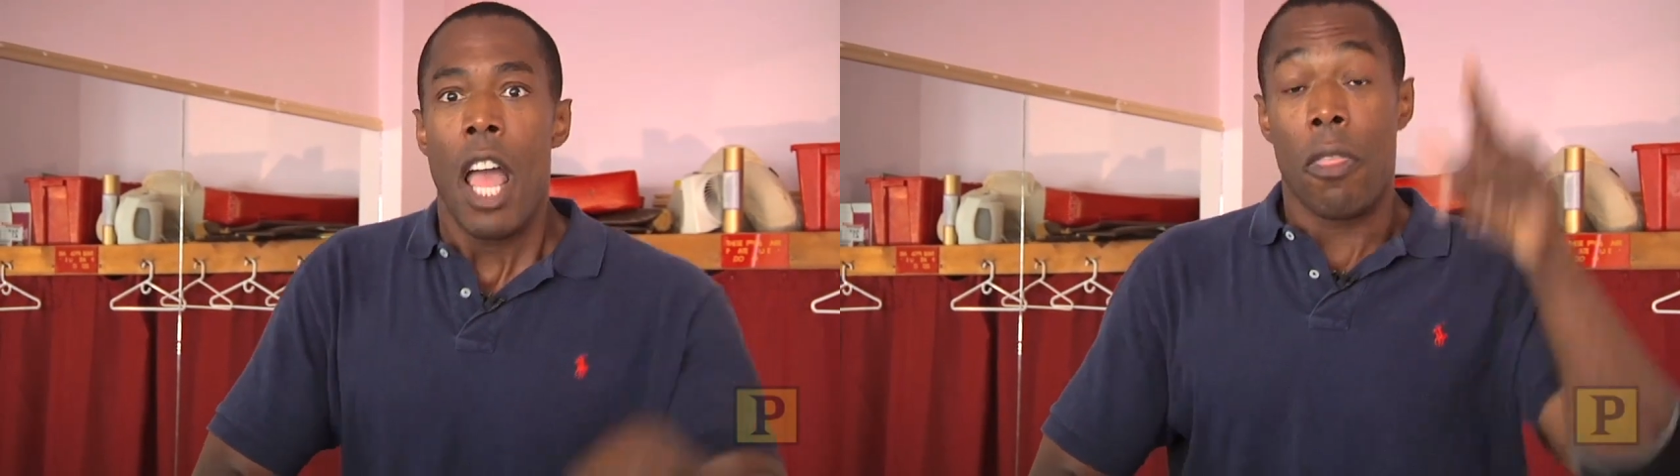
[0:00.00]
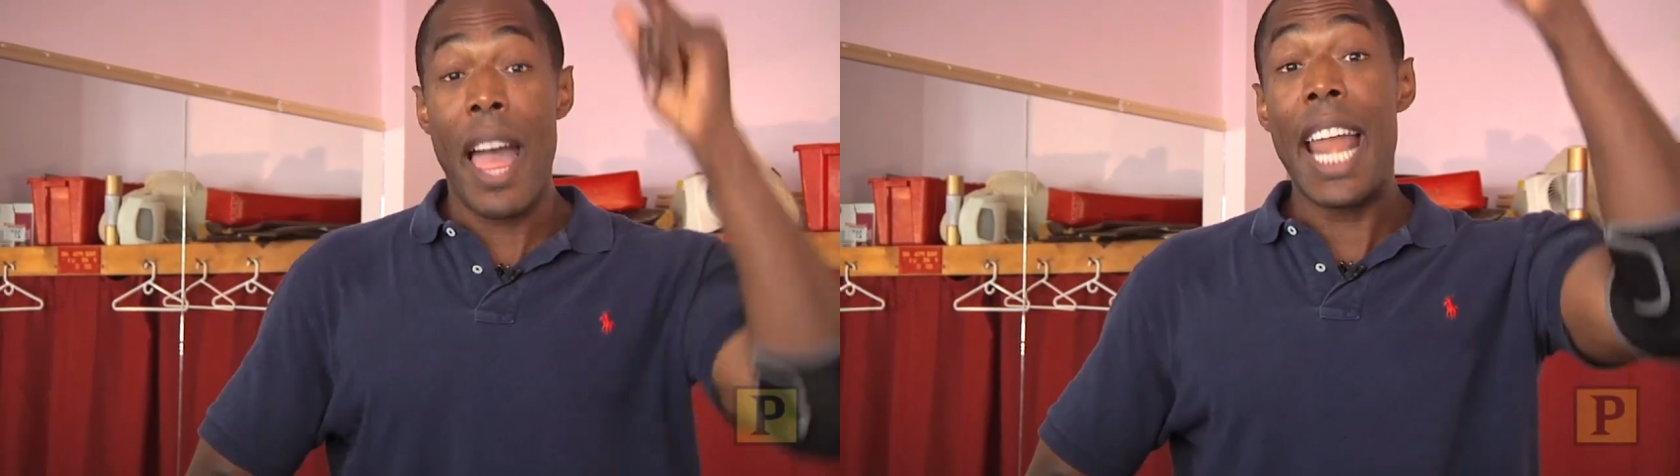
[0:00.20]

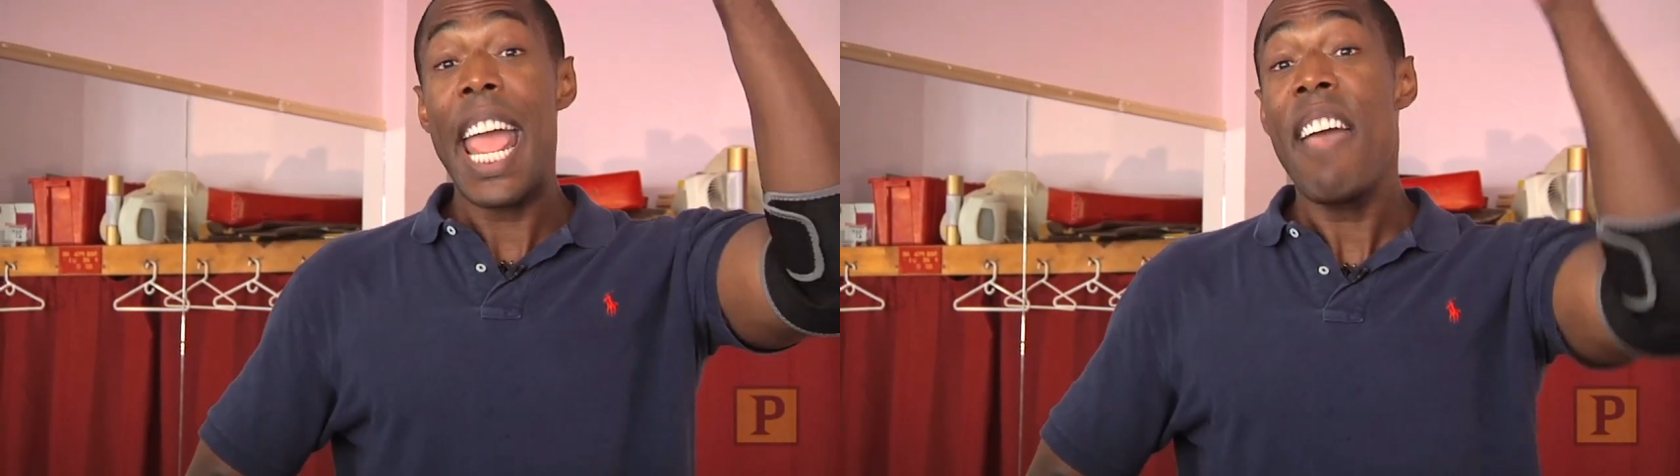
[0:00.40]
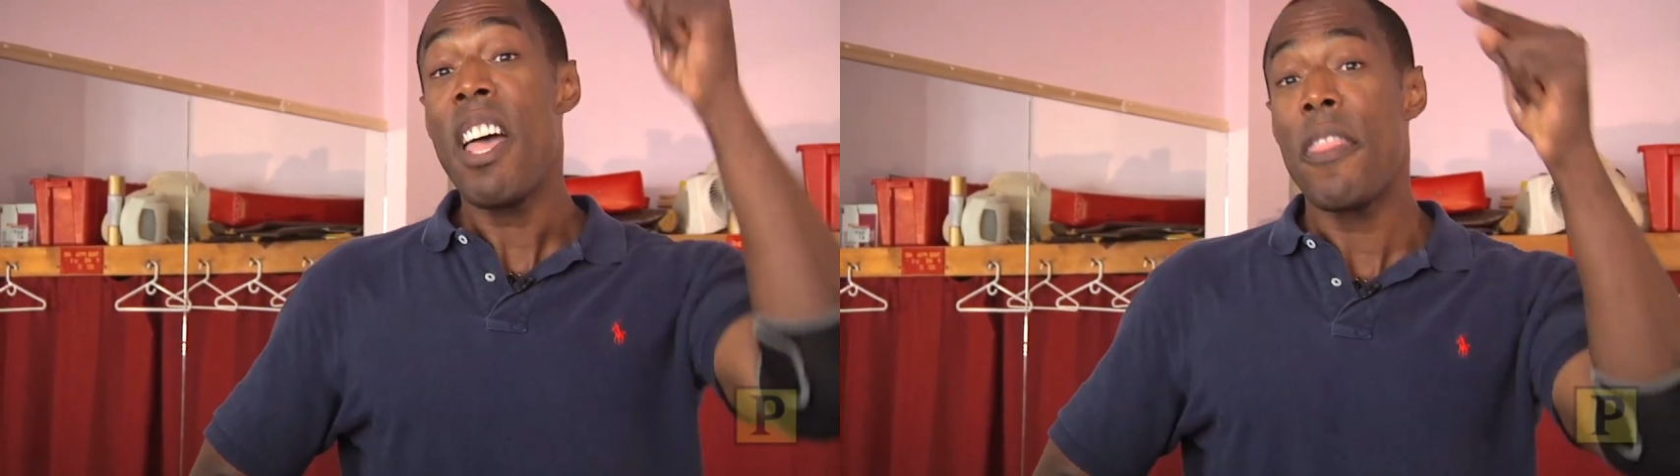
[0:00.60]
that
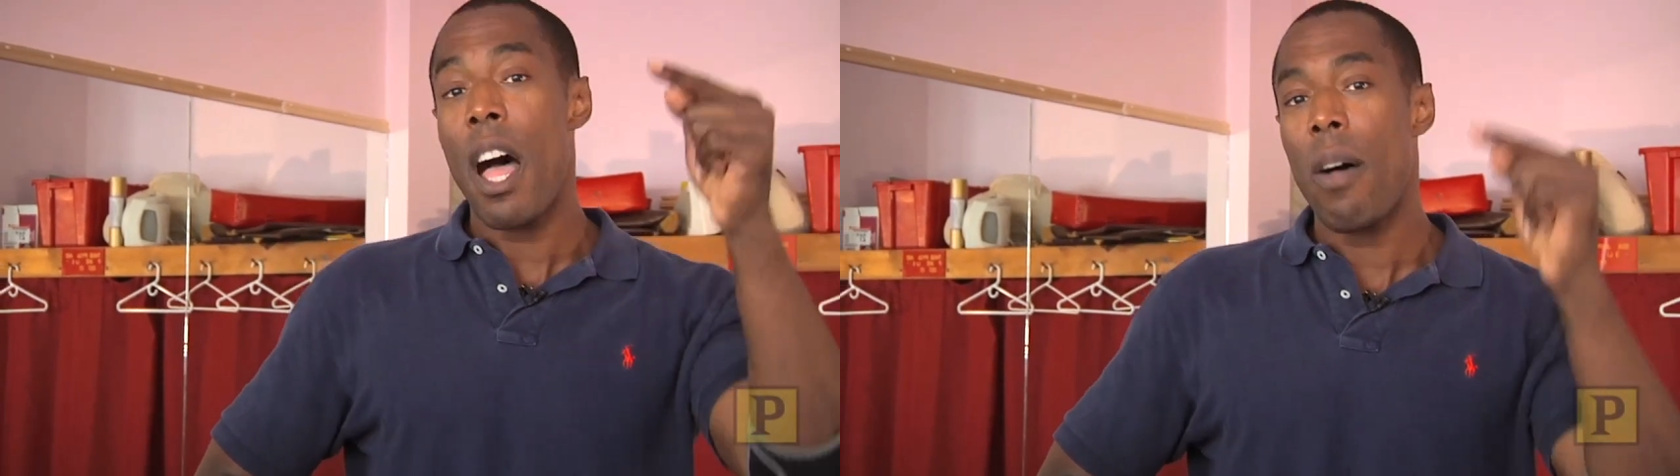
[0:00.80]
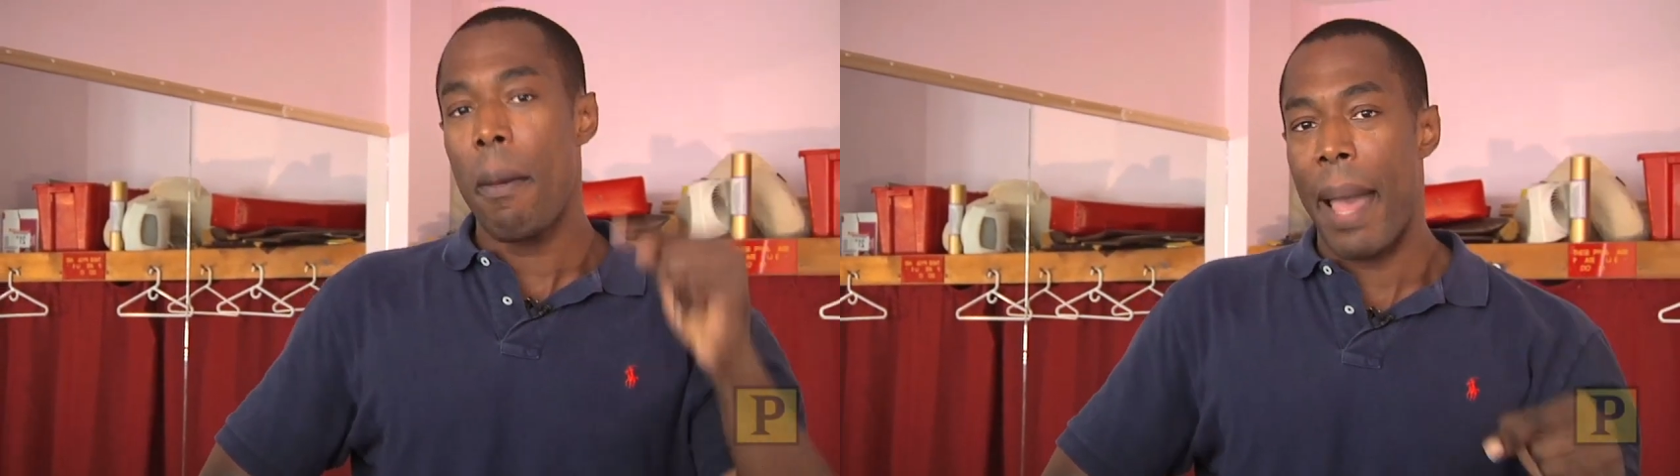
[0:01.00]
even
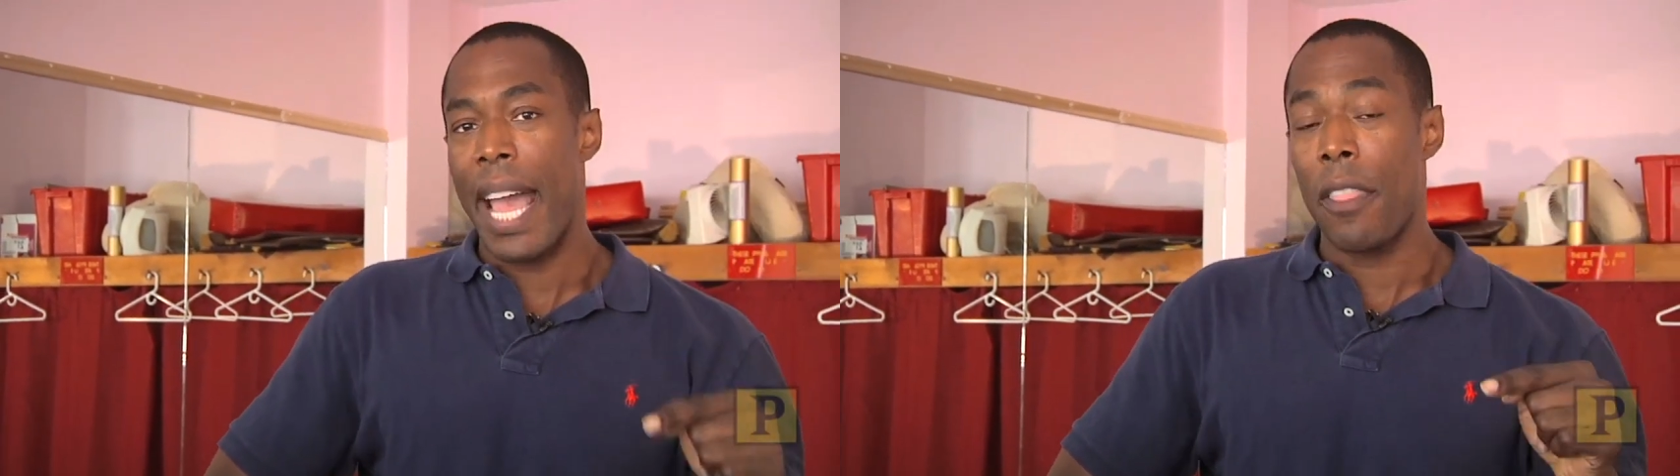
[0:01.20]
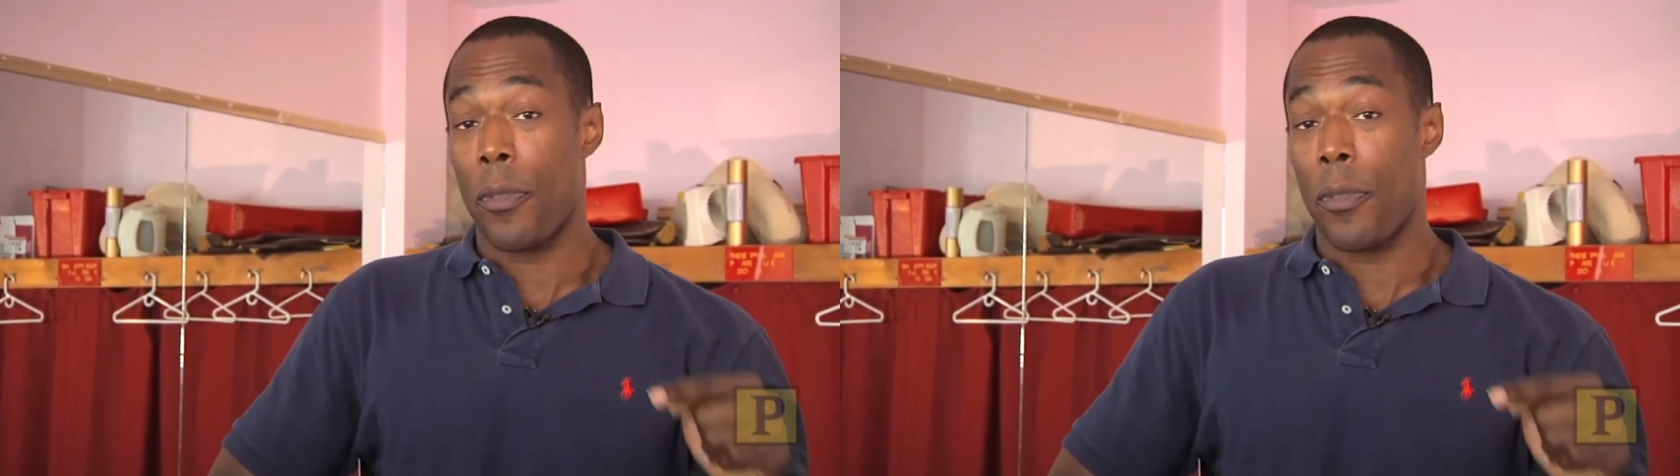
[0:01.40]
though a man